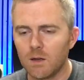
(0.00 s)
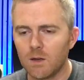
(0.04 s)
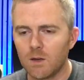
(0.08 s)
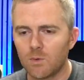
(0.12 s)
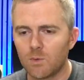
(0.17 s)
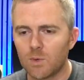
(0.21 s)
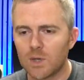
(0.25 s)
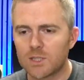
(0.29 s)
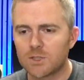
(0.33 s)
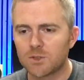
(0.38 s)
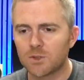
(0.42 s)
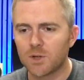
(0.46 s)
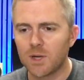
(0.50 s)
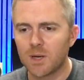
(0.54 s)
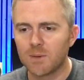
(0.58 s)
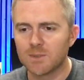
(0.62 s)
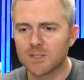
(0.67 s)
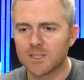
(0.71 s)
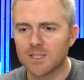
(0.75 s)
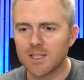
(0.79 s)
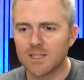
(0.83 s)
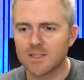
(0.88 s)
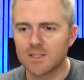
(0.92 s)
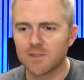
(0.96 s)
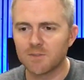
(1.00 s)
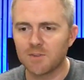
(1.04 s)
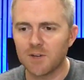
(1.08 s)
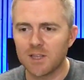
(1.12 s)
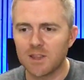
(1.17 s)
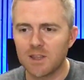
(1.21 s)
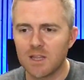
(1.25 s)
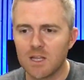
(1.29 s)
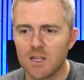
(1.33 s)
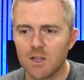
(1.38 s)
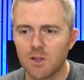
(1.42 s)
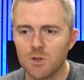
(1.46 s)
Retro Gamers asks if I
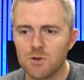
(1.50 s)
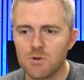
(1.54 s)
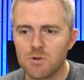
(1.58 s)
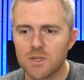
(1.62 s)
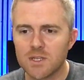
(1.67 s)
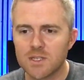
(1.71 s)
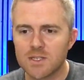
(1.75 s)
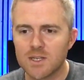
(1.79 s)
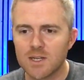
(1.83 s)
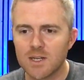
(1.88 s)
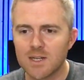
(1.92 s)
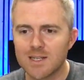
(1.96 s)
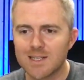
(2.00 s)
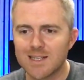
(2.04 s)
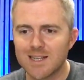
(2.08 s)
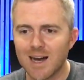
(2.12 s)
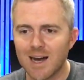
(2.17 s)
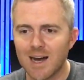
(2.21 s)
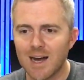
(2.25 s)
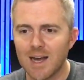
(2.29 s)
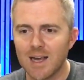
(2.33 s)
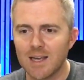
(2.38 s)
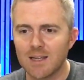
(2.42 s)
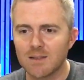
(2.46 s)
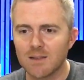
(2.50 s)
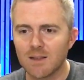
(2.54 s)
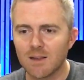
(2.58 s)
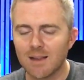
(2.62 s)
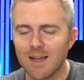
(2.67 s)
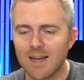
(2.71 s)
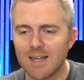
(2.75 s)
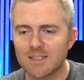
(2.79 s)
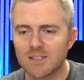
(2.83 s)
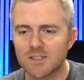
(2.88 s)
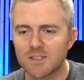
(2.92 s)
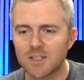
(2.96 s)
think Luke is going to die in The
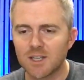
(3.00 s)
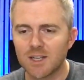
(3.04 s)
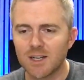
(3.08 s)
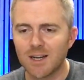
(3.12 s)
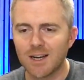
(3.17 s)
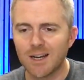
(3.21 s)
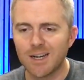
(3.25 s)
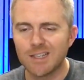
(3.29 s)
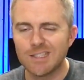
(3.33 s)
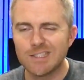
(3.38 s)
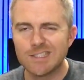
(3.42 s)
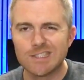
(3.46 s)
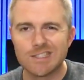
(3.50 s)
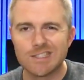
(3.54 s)
Last Jedi.